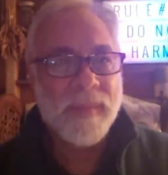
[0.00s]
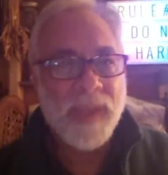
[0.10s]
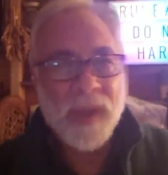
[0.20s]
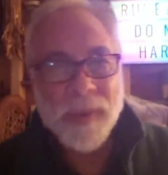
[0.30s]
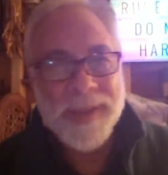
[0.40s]

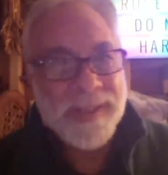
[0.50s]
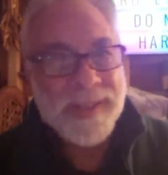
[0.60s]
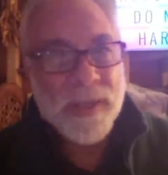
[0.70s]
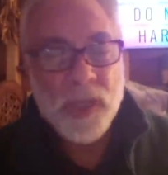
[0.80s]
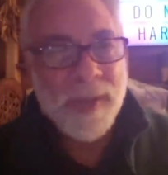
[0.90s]
going to
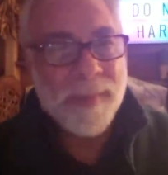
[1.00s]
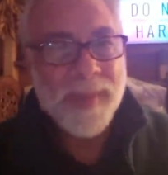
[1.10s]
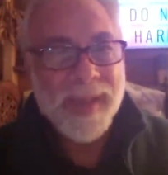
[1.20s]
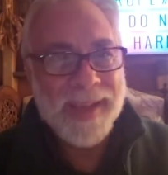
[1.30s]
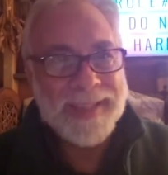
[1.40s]
the
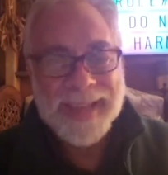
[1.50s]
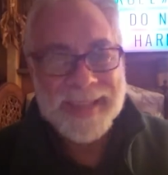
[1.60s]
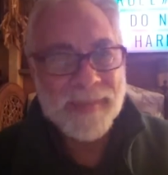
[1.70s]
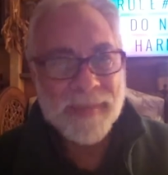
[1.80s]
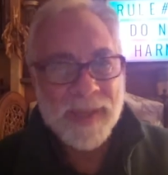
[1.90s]
gym
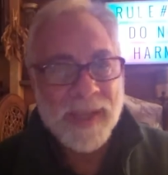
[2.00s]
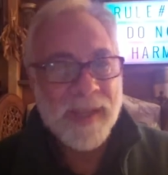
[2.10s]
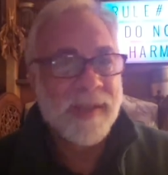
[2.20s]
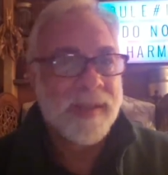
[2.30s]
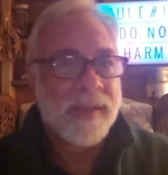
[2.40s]

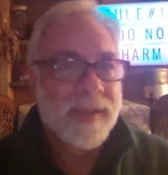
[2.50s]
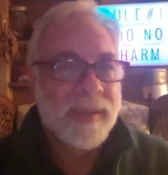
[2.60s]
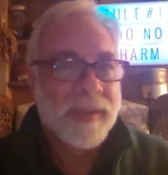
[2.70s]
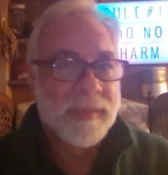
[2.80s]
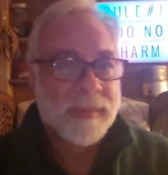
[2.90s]
excessively,
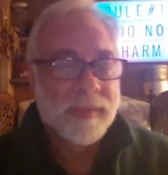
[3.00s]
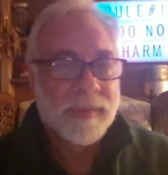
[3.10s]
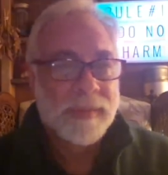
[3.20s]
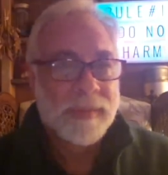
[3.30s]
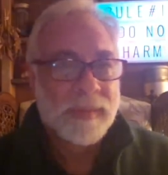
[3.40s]

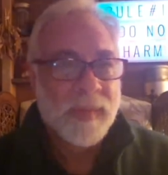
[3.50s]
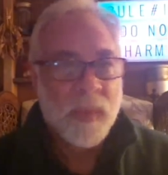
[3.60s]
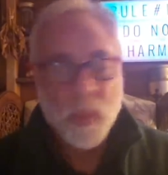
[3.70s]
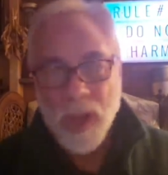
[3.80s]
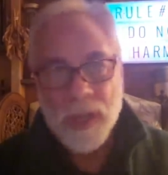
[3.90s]

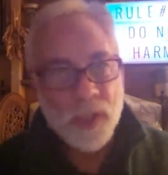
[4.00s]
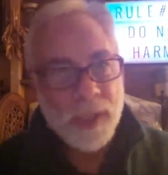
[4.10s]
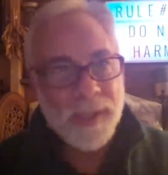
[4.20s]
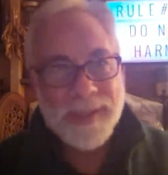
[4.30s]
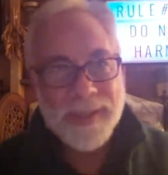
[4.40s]
watching